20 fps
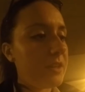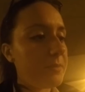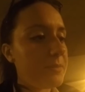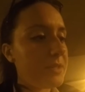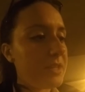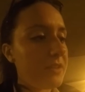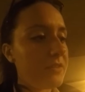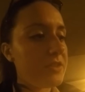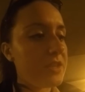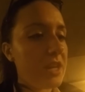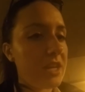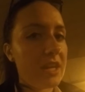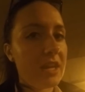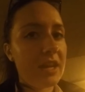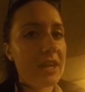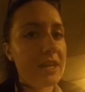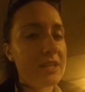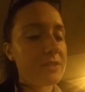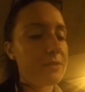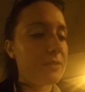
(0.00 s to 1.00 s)
himself shaking
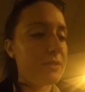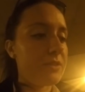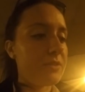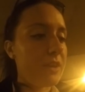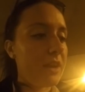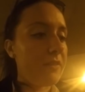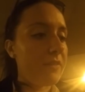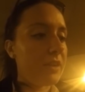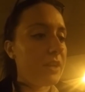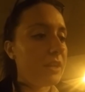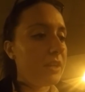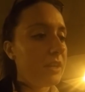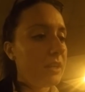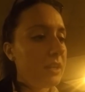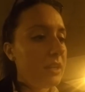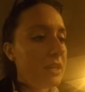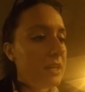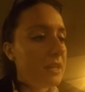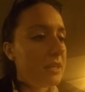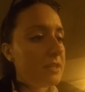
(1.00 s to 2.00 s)
hands with the driver.
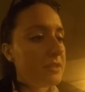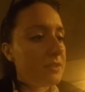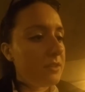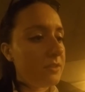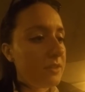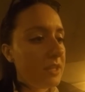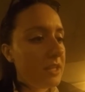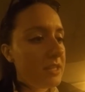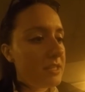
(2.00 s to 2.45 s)
Donde